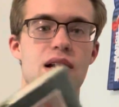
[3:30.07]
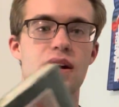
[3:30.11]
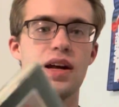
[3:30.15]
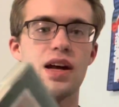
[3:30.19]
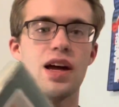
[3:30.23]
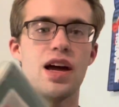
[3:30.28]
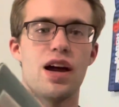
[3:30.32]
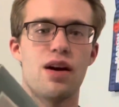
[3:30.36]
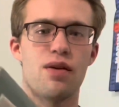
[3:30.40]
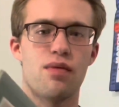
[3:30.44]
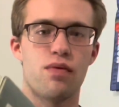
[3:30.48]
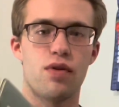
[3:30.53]

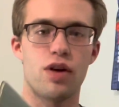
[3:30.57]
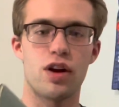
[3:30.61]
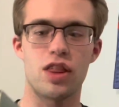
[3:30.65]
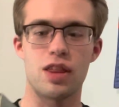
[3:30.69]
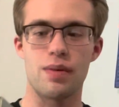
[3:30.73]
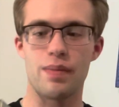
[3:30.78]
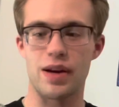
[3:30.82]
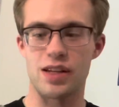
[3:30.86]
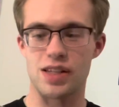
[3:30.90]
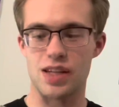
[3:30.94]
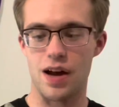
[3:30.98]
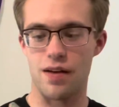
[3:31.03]
it really
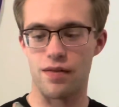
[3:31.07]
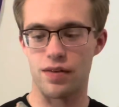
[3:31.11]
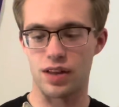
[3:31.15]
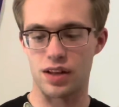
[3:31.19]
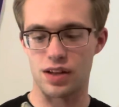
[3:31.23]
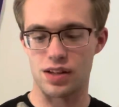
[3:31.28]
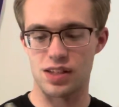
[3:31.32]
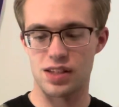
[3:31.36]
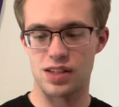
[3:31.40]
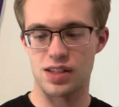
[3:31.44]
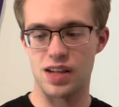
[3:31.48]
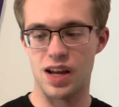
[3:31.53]
makes everything
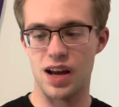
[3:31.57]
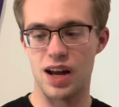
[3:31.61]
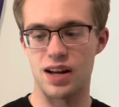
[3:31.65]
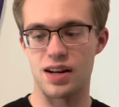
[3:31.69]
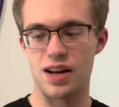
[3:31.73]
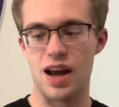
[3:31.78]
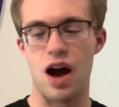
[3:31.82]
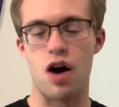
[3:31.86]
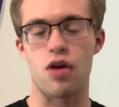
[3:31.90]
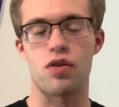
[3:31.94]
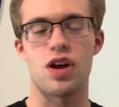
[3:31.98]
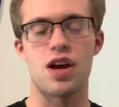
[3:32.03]
stand
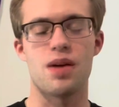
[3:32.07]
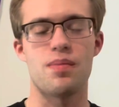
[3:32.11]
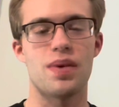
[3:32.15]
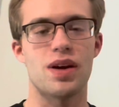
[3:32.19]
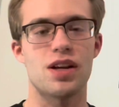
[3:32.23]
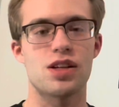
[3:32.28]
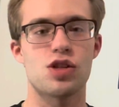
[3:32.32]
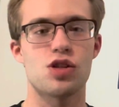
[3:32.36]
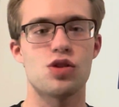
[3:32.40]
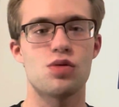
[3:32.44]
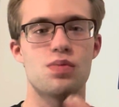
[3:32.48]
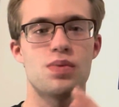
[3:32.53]
out. It
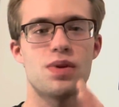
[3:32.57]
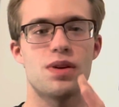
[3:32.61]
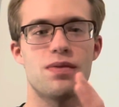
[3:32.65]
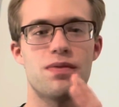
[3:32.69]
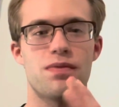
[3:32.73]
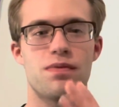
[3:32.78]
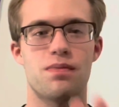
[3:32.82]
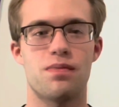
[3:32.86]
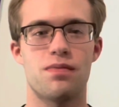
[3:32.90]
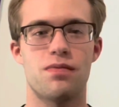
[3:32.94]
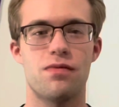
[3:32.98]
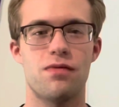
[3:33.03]
makes you
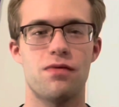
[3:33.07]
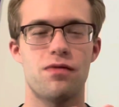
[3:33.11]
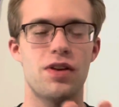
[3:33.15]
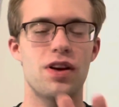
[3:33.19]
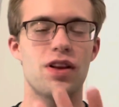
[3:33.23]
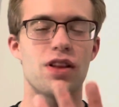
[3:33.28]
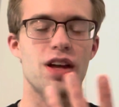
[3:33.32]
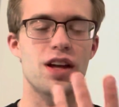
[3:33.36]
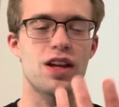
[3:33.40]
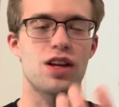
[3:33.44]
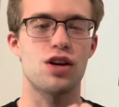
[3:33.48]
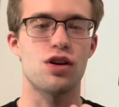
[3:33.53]
feel
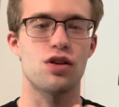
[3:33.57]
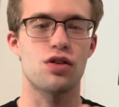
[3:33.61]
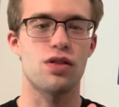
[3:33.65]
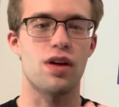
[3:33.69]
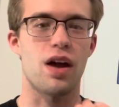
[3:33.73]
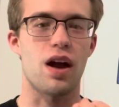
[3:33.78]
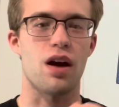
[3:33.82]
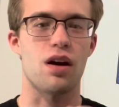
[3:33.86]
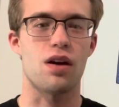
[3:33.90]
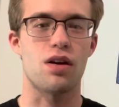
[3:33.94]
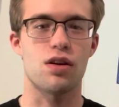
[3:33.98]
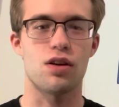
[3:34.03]
like you're
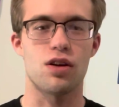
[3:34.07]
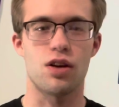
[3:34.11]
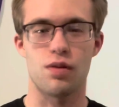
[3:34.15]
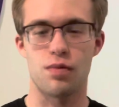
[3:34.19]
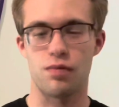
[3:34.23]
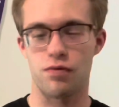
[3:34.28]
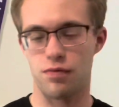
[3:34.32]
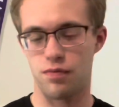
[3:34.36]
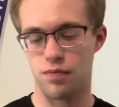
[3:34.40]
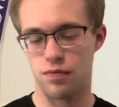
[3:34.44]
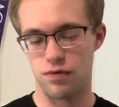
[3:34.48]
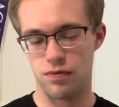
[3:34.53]
there. You're
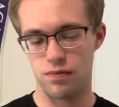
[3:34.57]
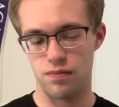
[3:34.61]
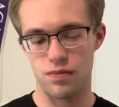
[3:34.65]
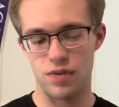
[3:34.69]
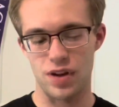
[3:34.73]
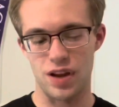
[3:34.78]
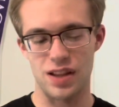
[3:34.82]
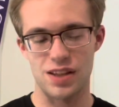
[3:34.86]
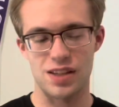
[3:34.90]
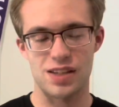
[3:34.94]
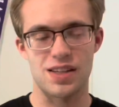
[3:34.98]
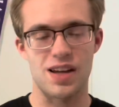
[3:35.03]

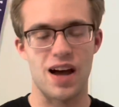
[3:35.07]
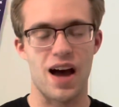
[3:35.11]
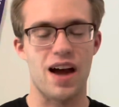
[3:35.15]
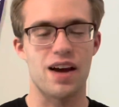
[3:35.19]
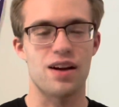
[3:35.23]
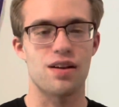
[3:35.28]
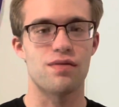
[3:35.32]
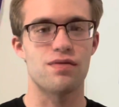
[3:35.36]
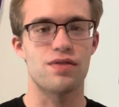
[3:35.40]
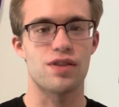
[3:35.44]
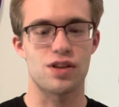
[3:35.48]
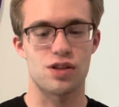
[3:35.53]
inside
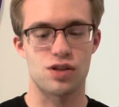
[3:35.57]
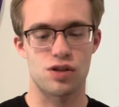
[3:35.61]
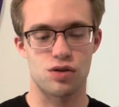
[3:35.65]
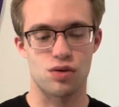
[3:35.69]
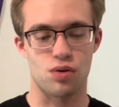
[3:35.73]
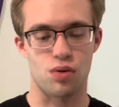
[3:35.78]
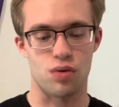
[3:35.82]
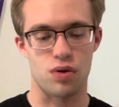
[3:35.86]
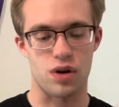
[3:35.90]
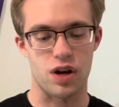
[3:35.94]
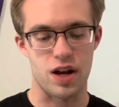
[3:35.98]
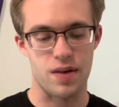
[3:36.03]
of this
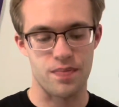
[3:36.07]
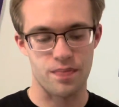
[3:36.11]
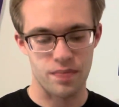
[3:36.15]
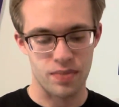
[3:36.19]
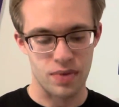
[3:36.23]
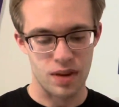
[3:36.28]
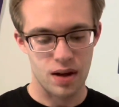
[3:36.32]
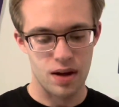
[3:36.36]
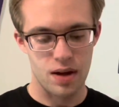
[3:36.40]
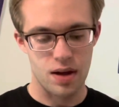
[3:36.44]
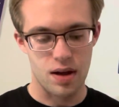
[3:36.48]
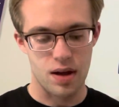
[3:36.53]
story.
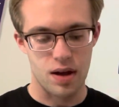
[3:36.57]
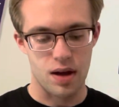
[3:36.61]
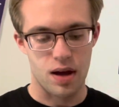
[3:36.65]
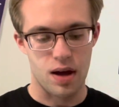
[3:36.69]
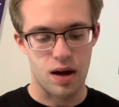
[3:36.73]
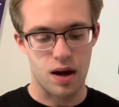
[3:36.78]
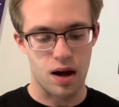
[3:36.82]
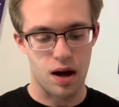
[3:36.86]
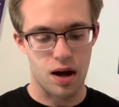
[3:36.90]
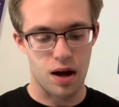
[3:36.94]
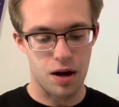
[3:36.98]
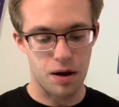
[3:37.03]

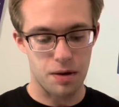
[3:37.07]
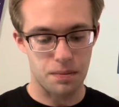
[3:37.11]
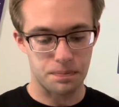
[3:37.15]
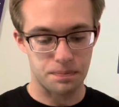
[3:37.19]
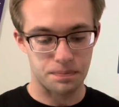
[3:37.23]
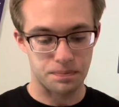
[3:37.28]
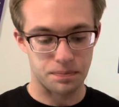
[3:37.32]
Right